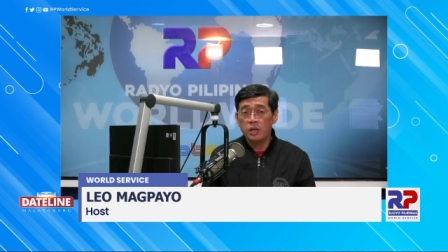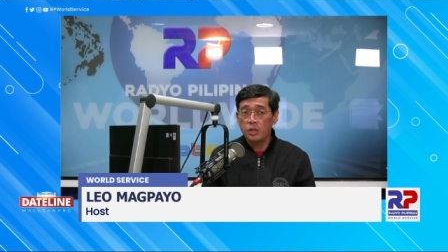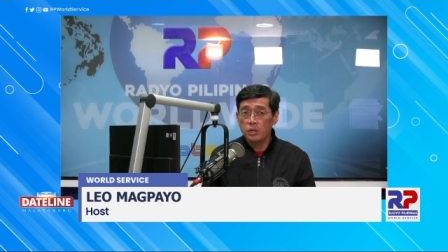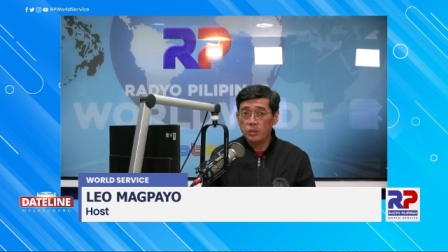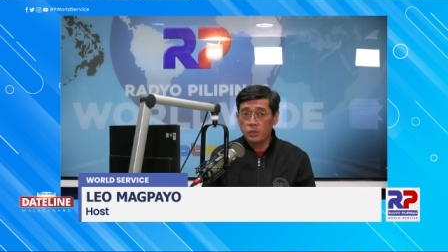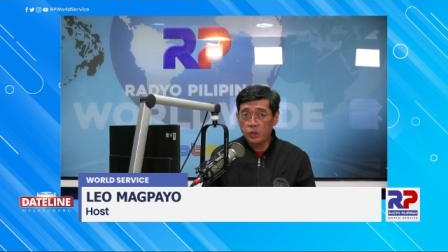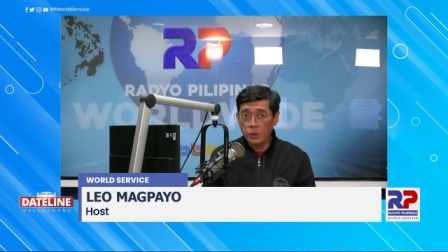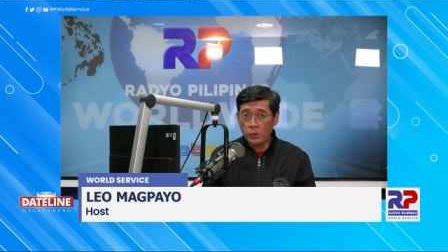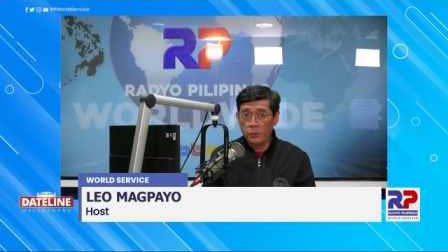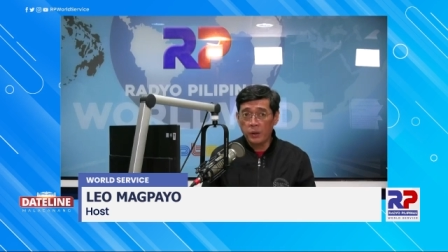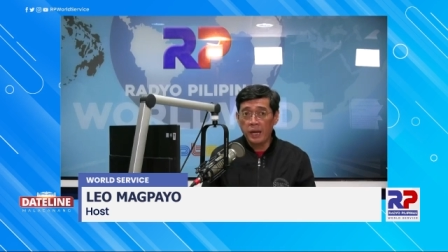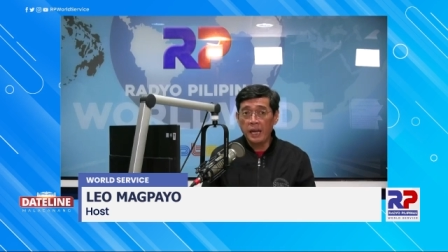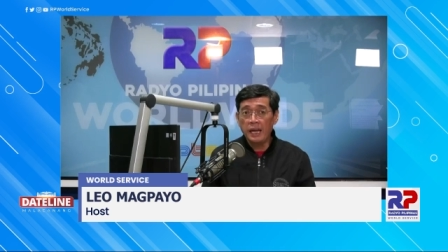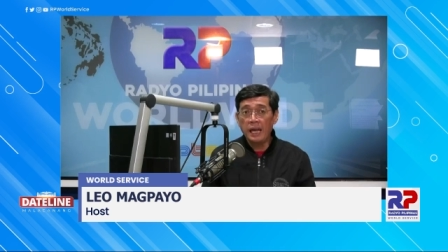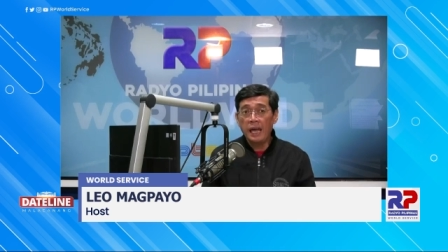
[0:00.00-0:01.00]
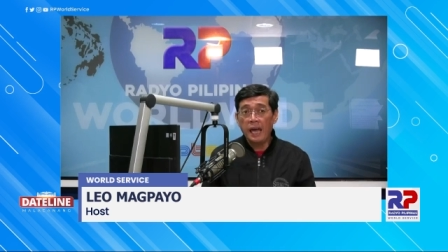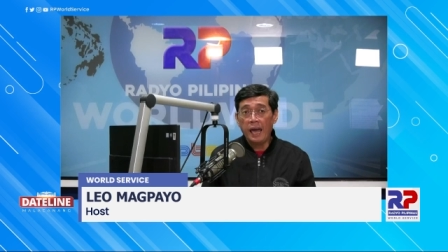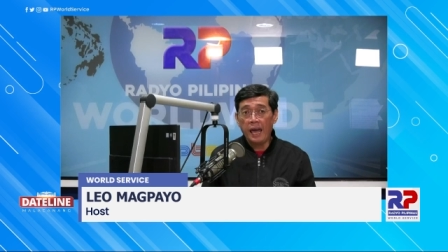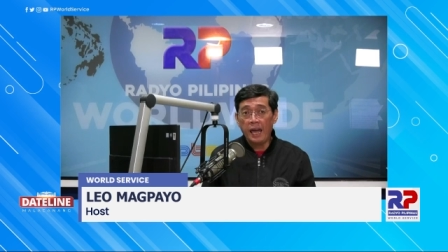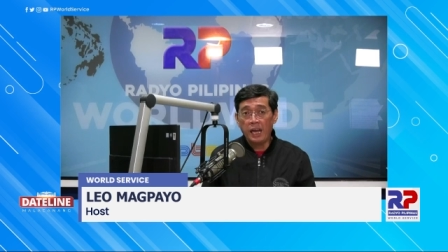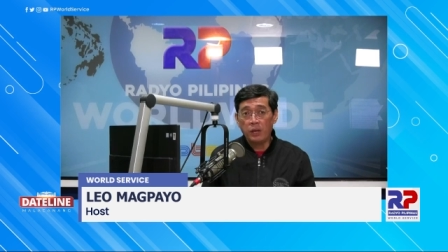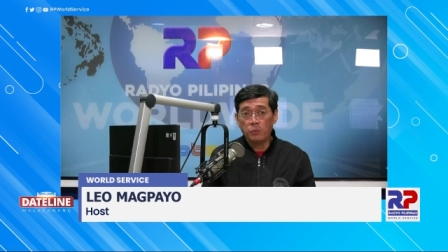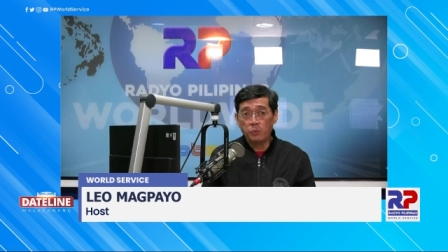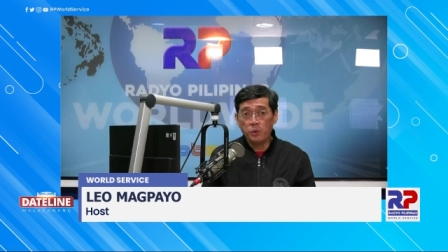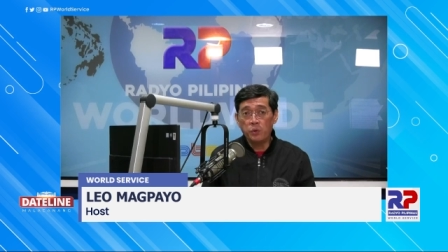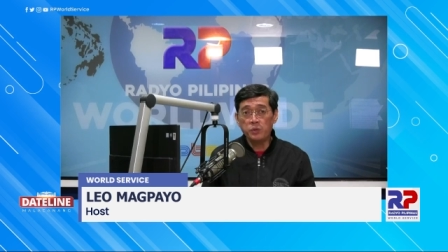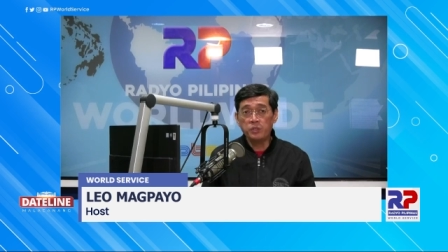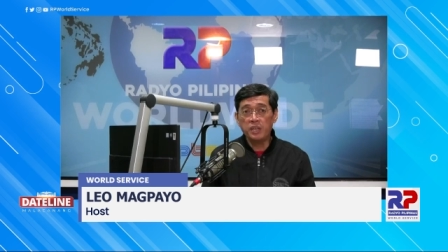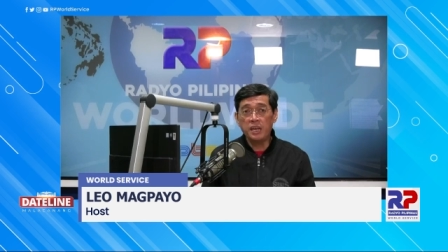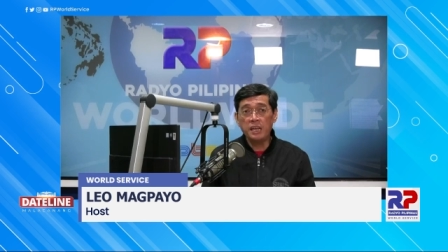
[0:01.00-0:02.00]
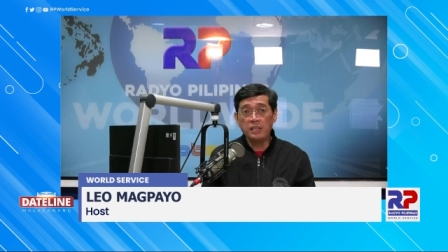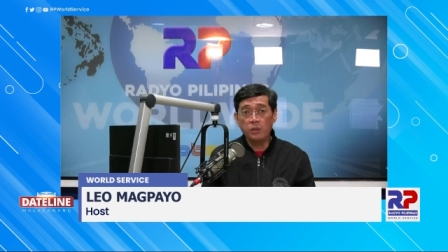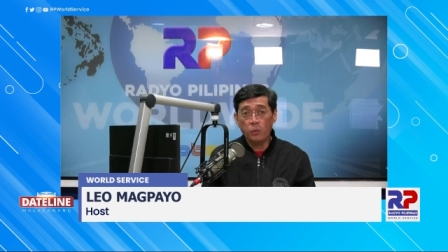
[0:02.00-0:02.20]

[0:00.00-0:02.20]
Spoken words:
during a routine